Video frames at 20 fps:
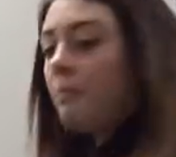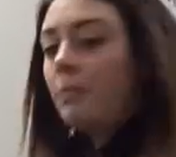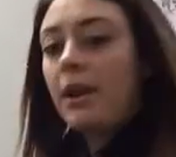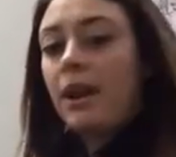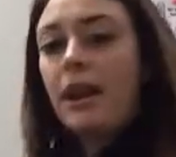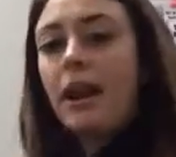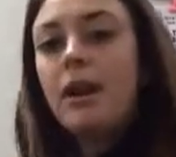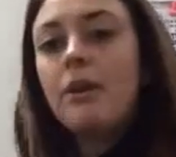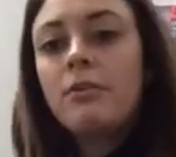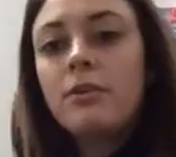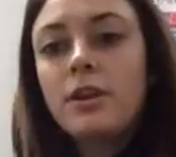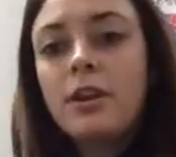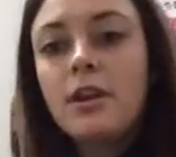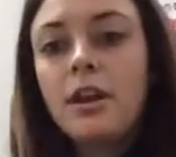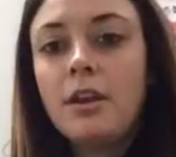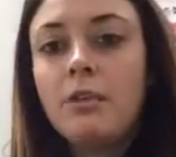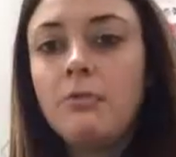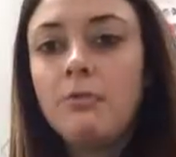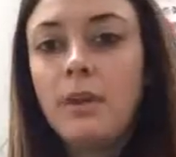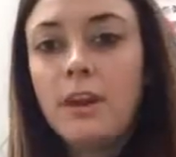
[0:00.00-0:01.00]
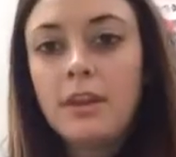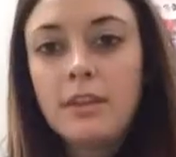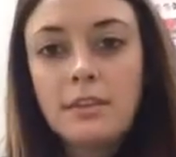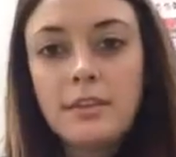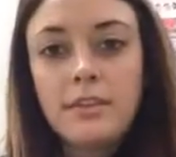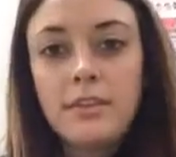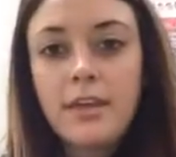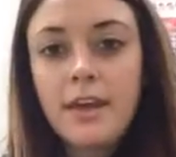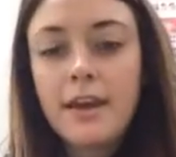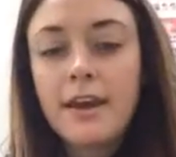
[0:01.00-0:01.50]
but how could I
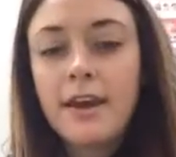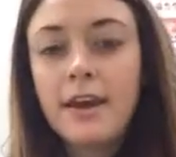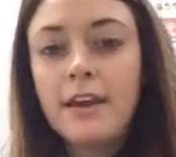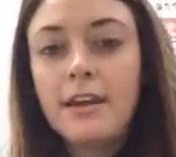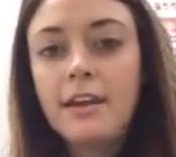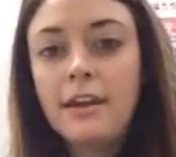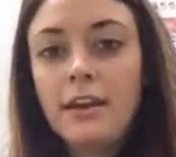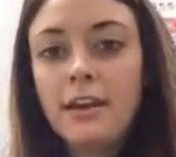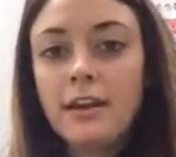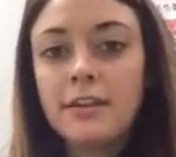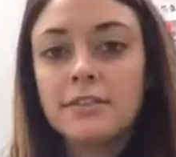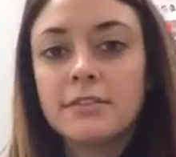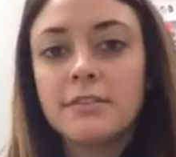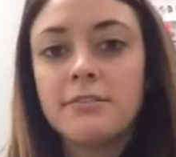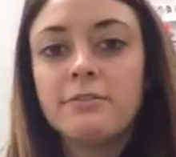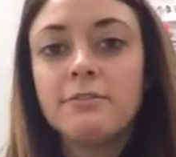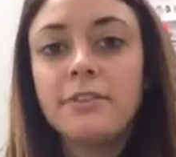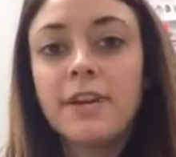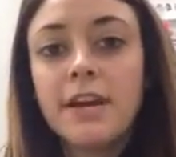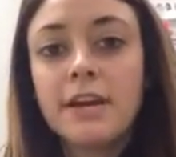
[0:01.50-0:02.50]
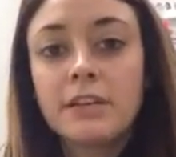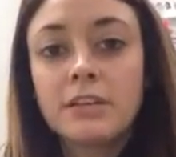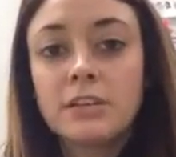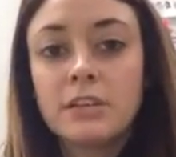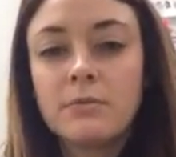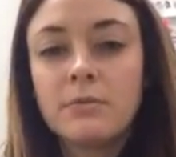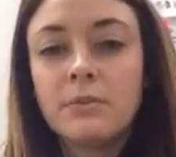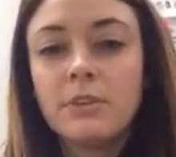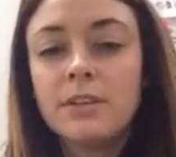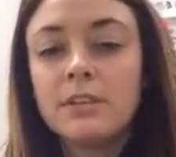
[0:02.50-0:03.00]
write that as a
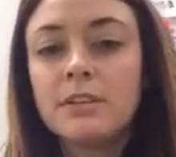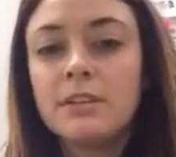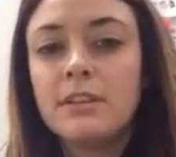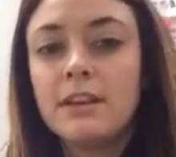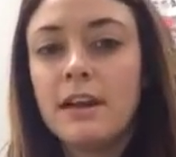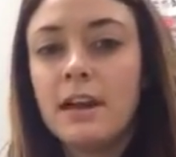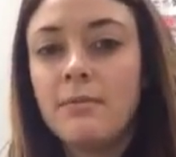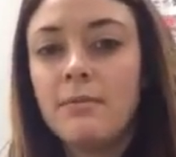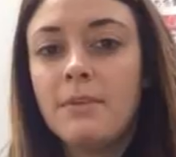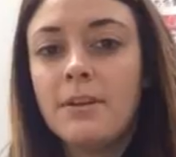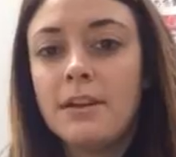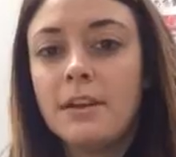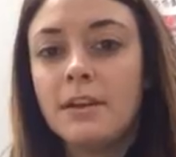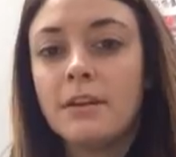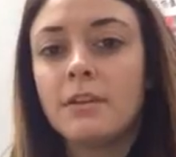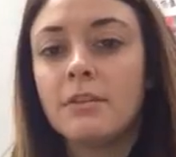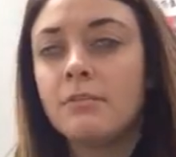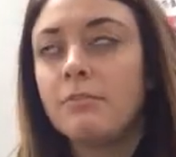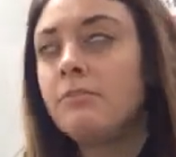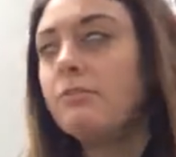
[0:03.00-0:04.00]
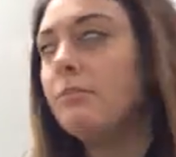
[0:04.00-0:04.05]
fraction with a denominator of